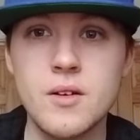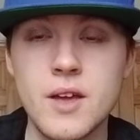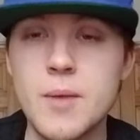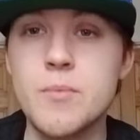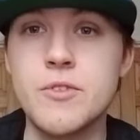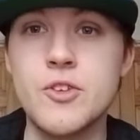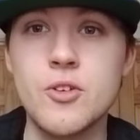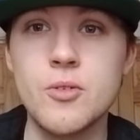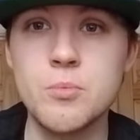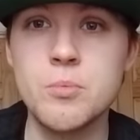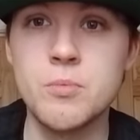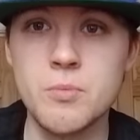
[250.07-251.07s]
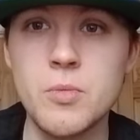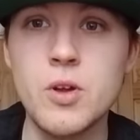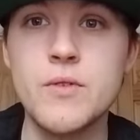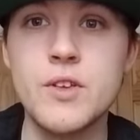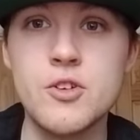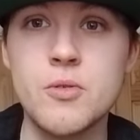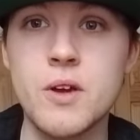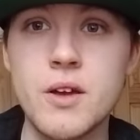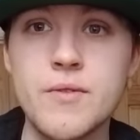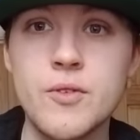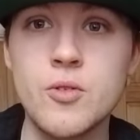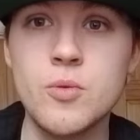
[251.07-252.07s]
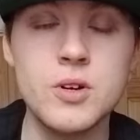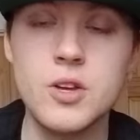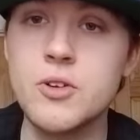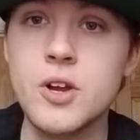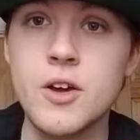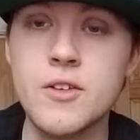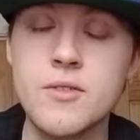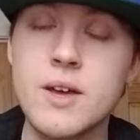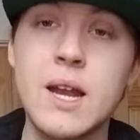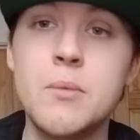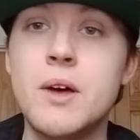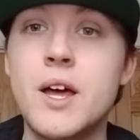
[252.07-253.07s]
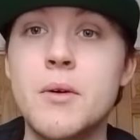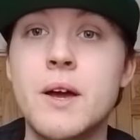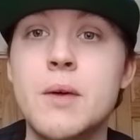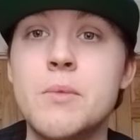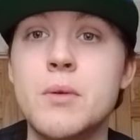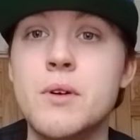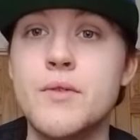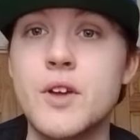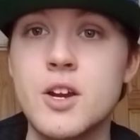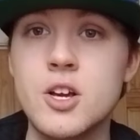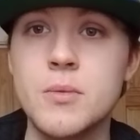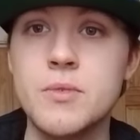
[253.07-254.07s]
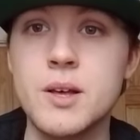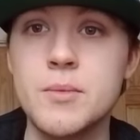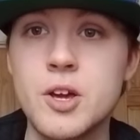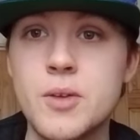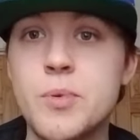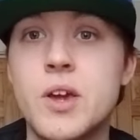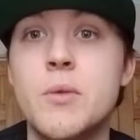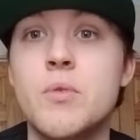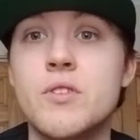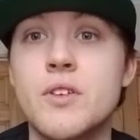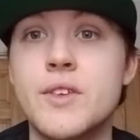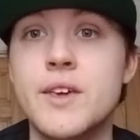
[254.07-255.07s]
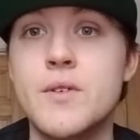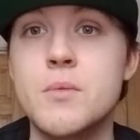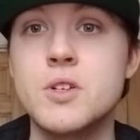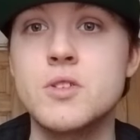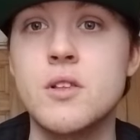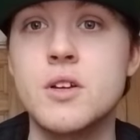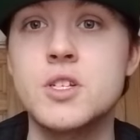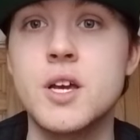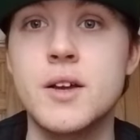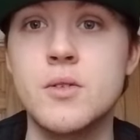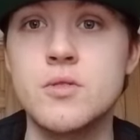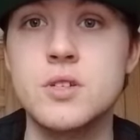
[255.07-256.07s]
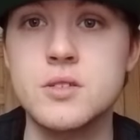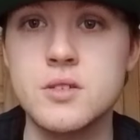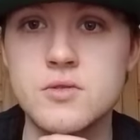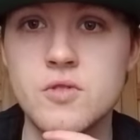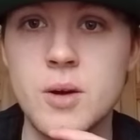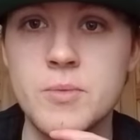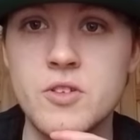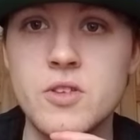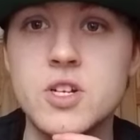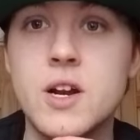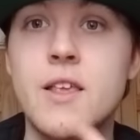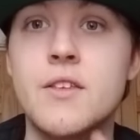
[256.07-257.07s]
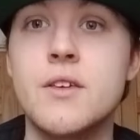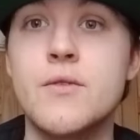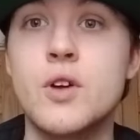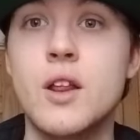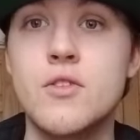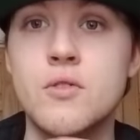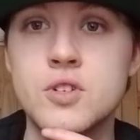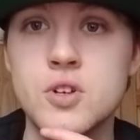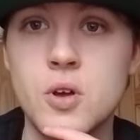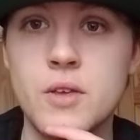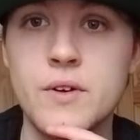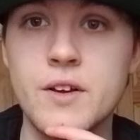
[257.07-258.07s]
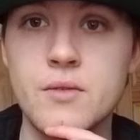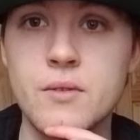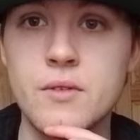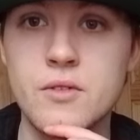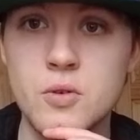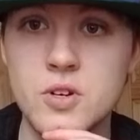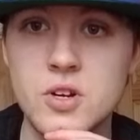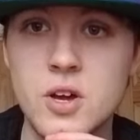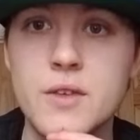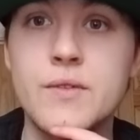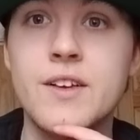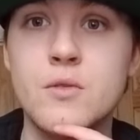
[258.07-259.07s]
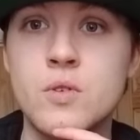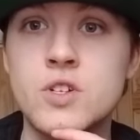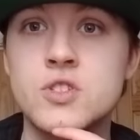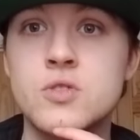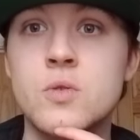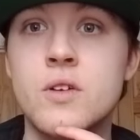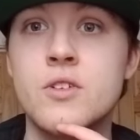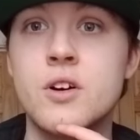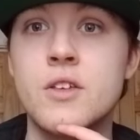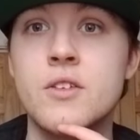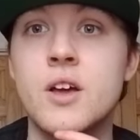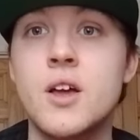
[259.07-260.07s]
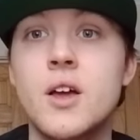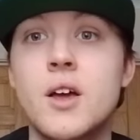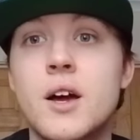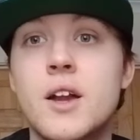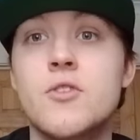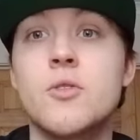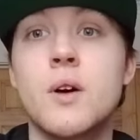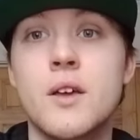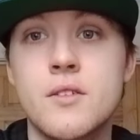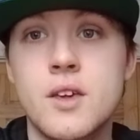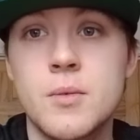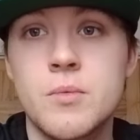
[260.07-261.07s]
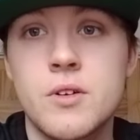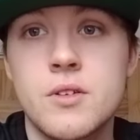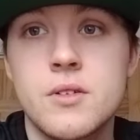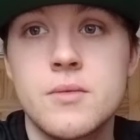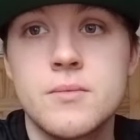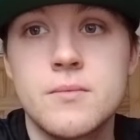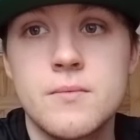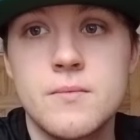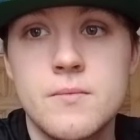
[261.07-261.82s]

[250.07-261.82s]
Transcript: him to move his career forward. Who knows? Anyway, let me know what you think in the comments down below. It's been Keyboards on TV. Make sure to like, share, and also subscribe to the channel. Let's see if we could hit 200 likes. Thanks for watching as always, guys. And as always, Keyboards on.